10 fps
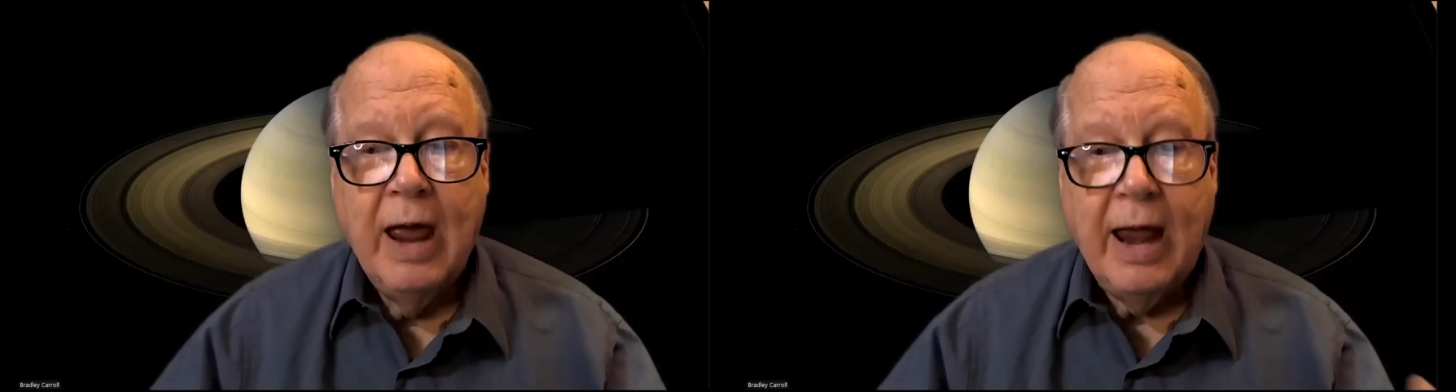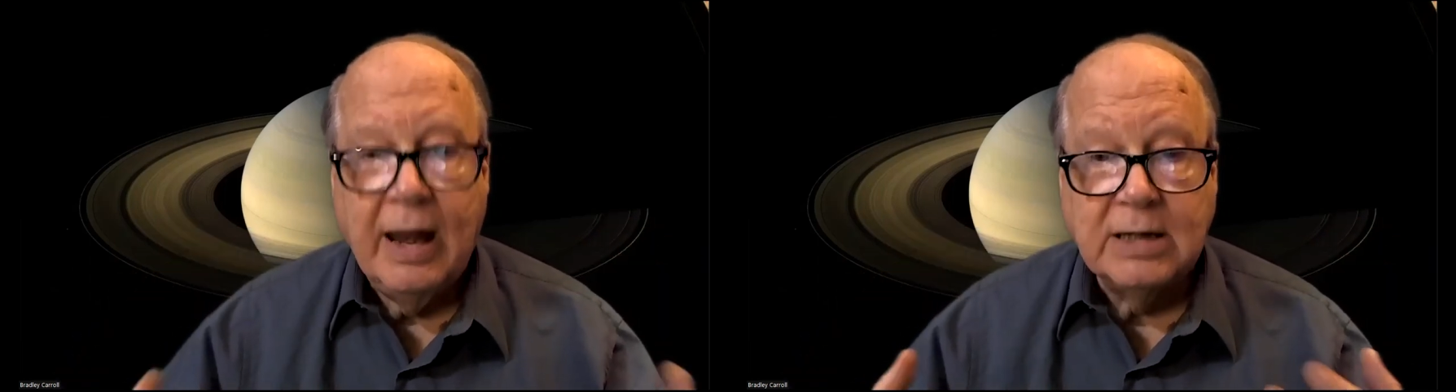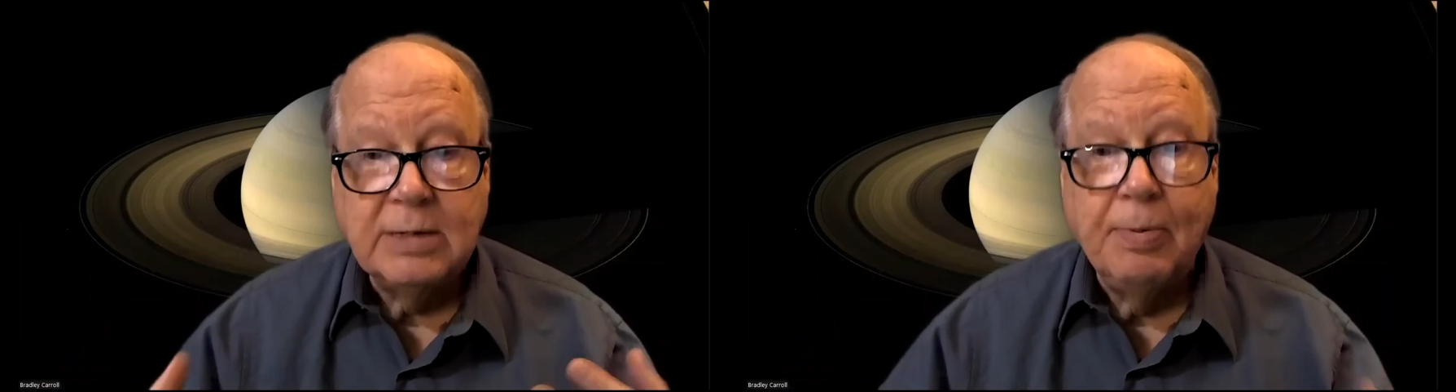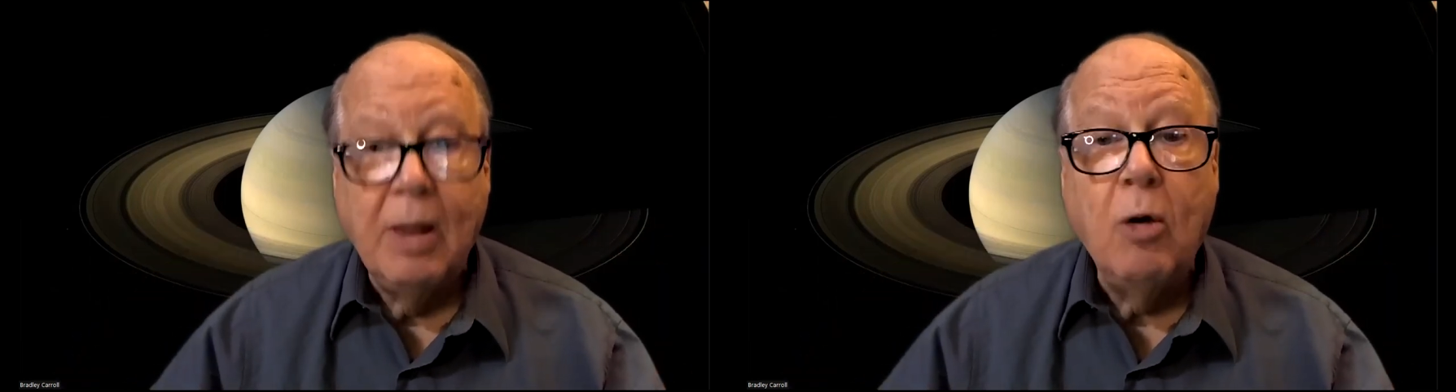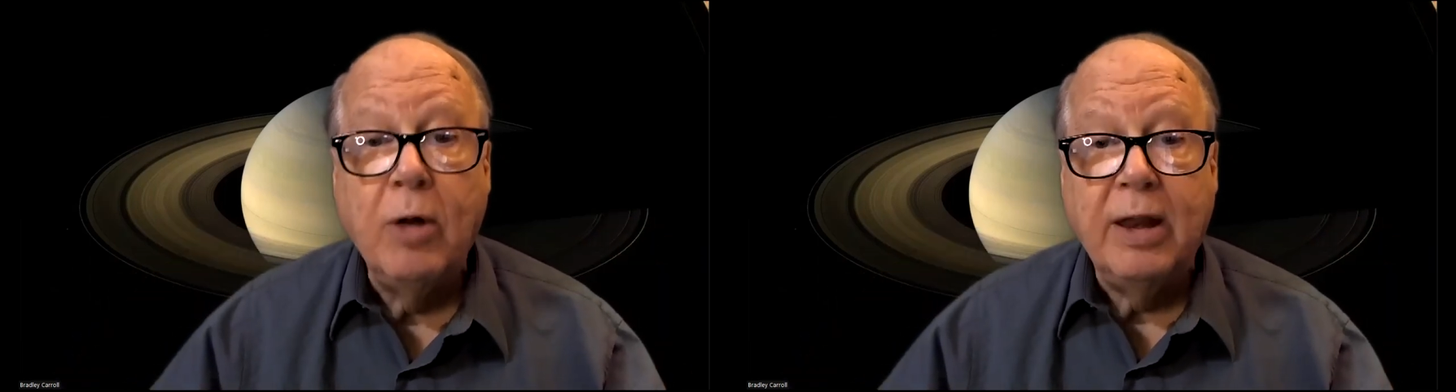and
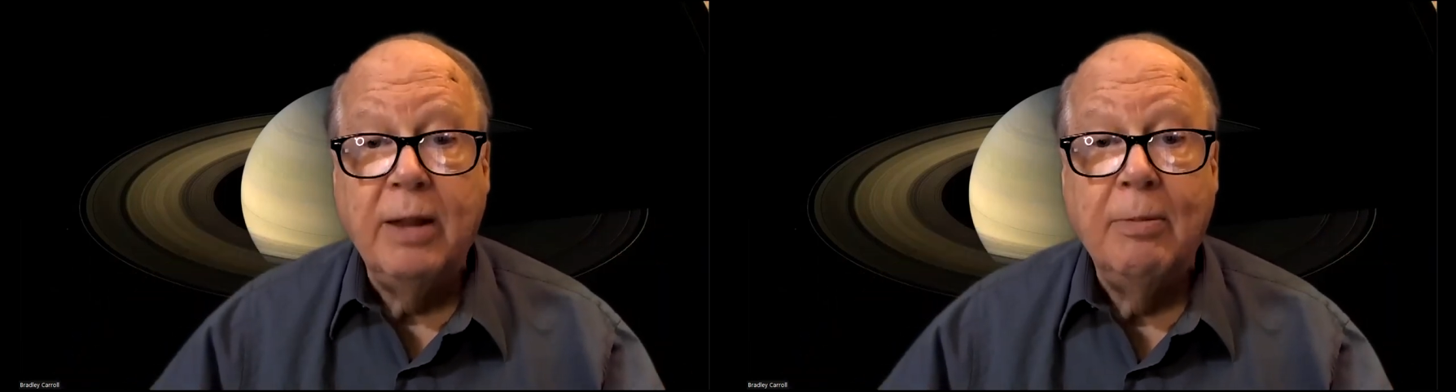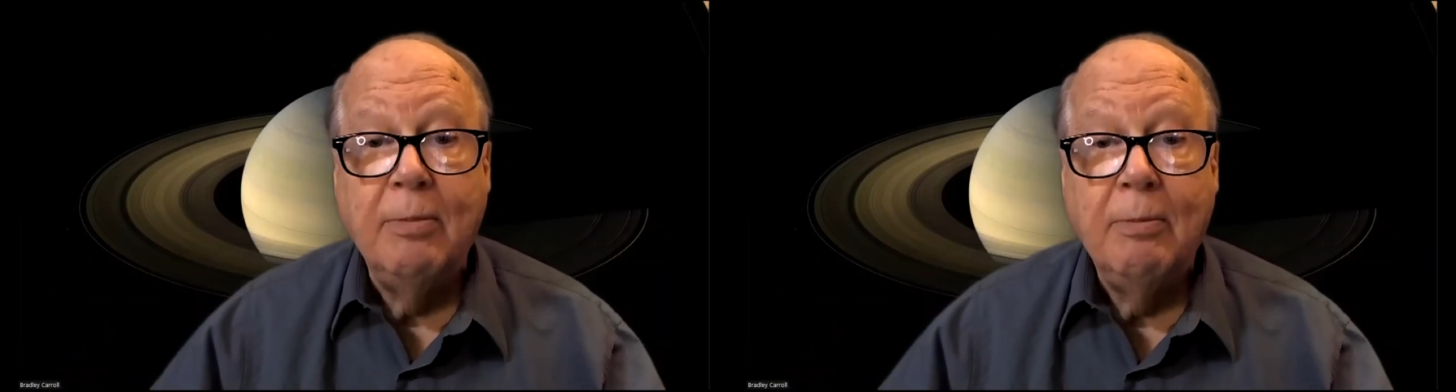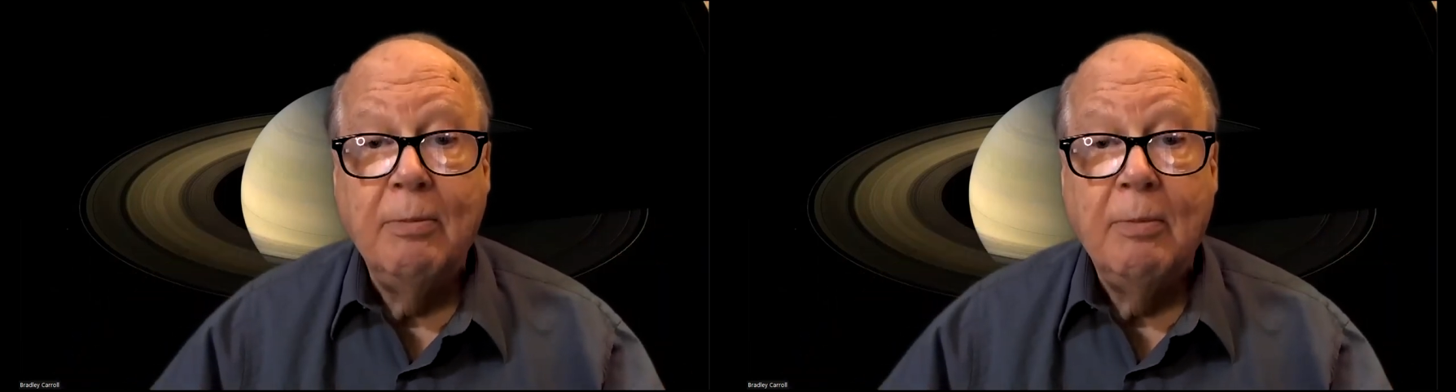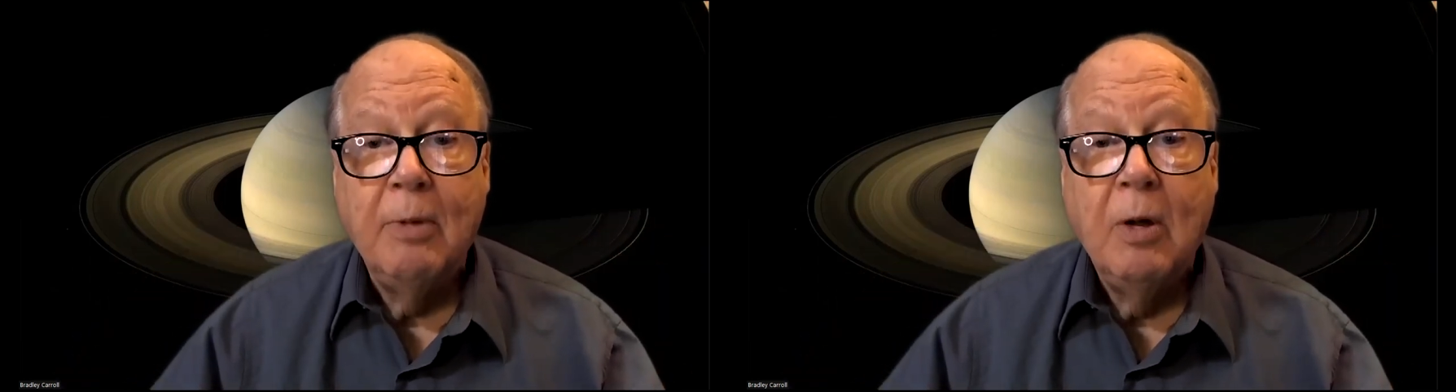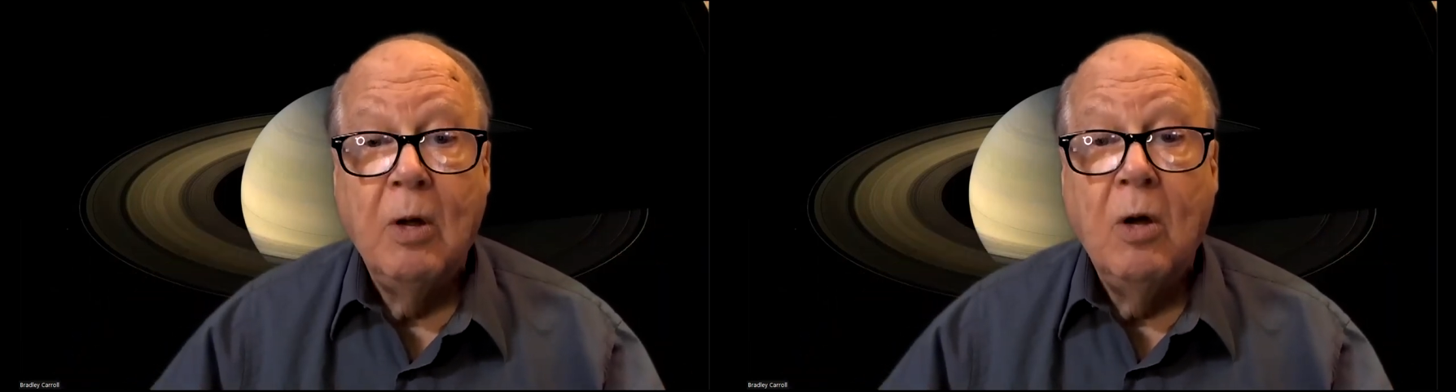exploded
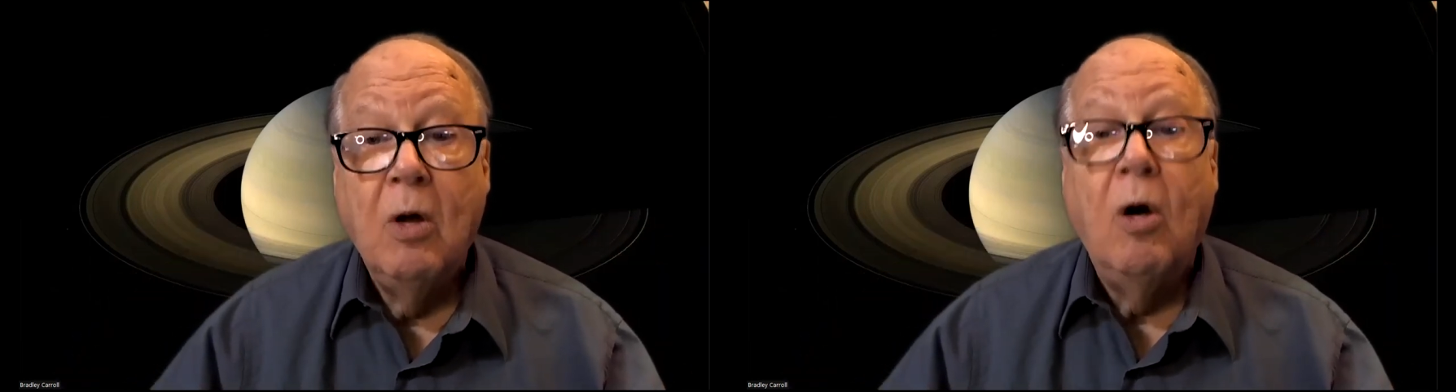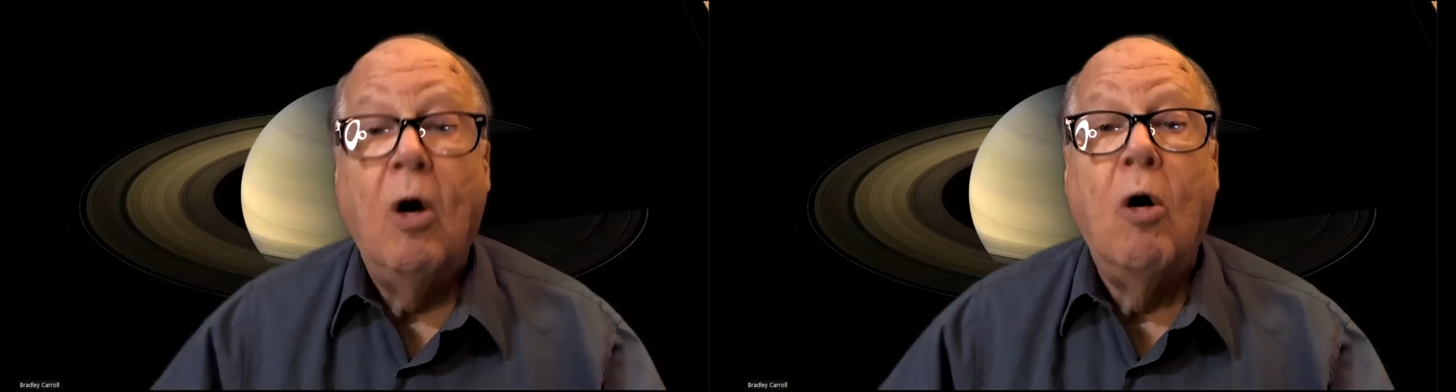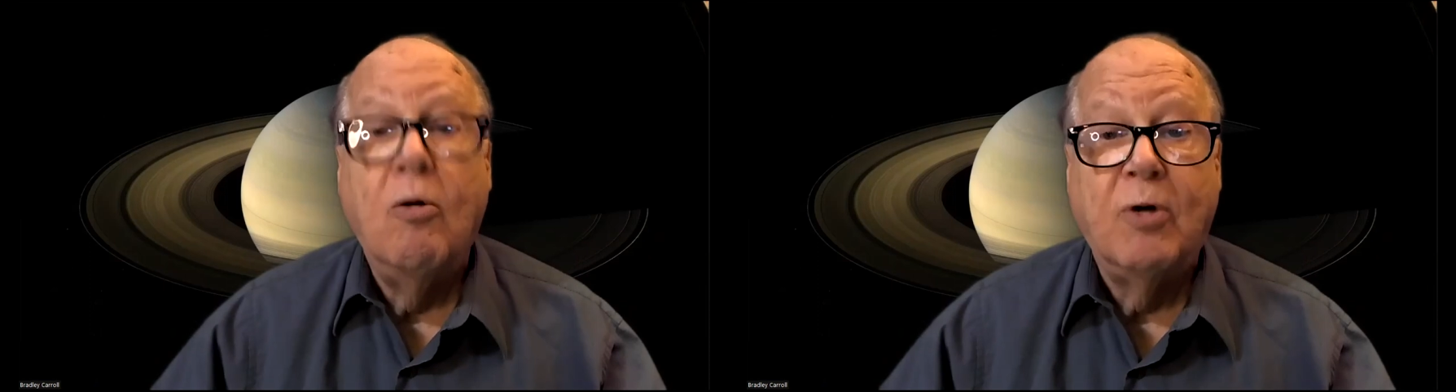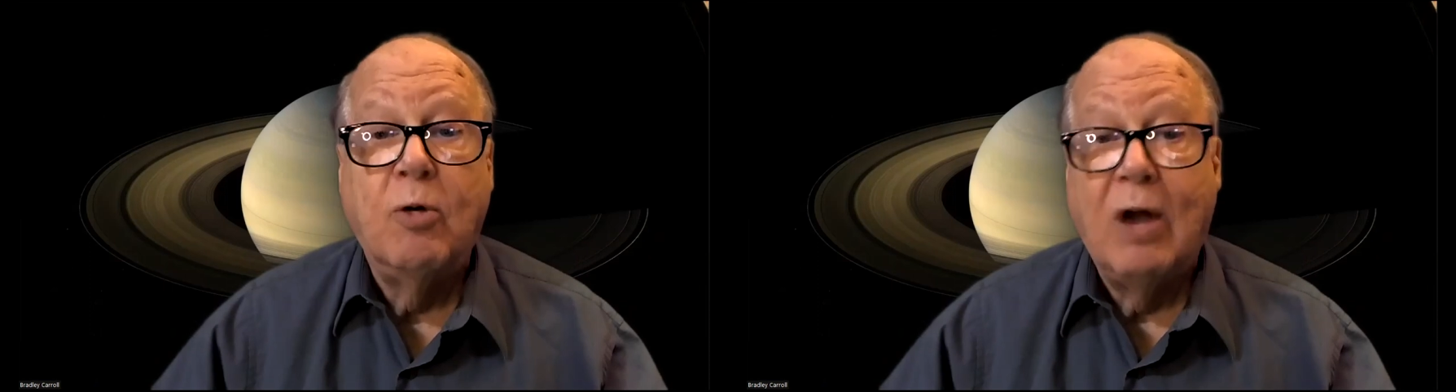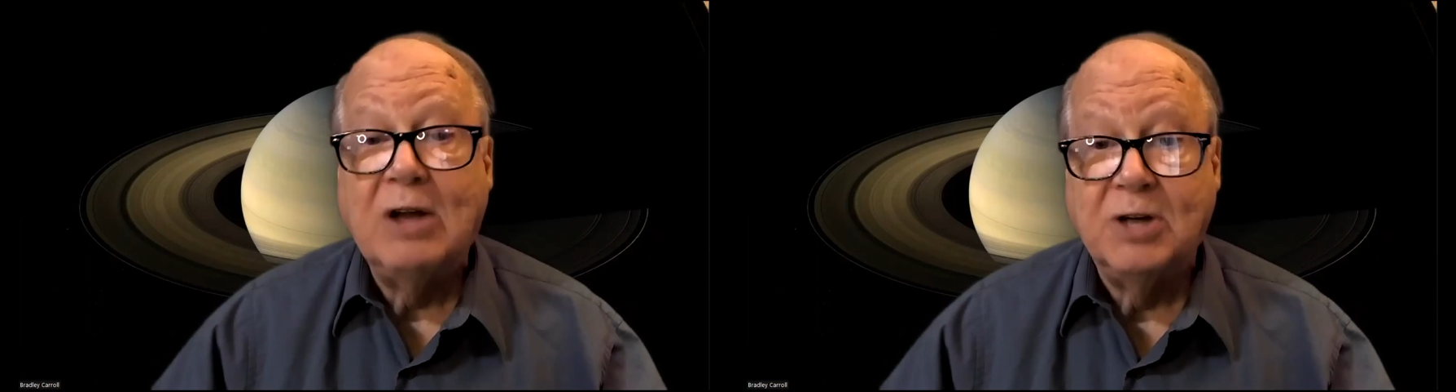
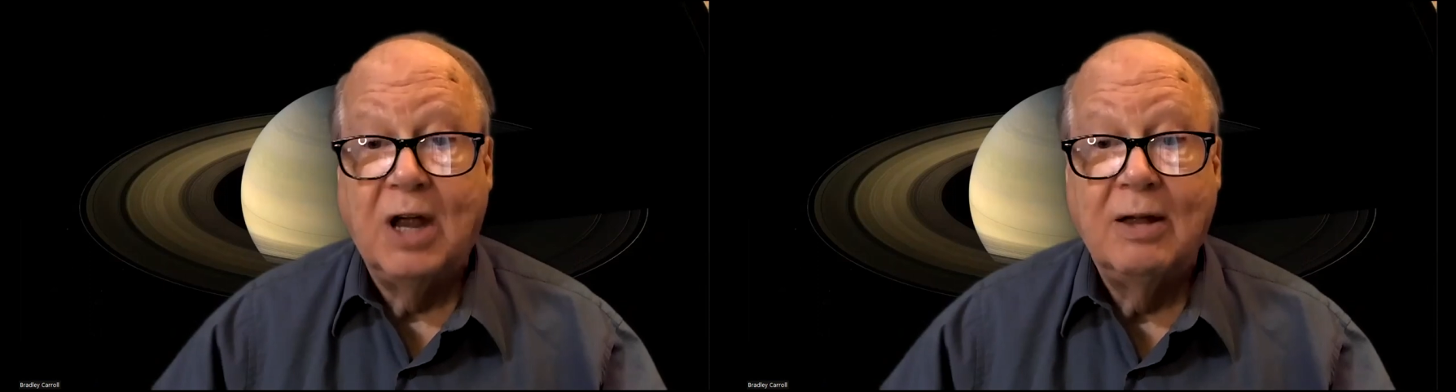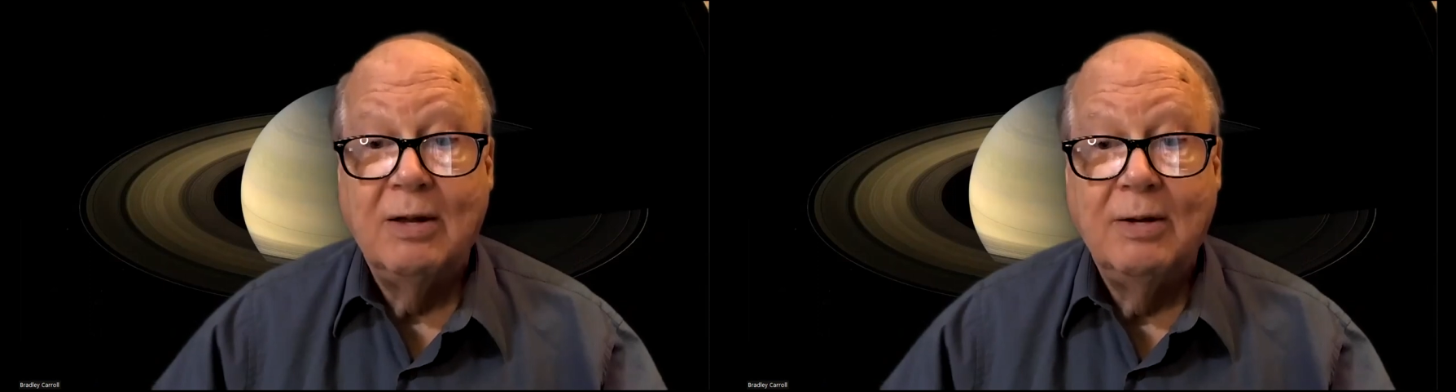over Russia.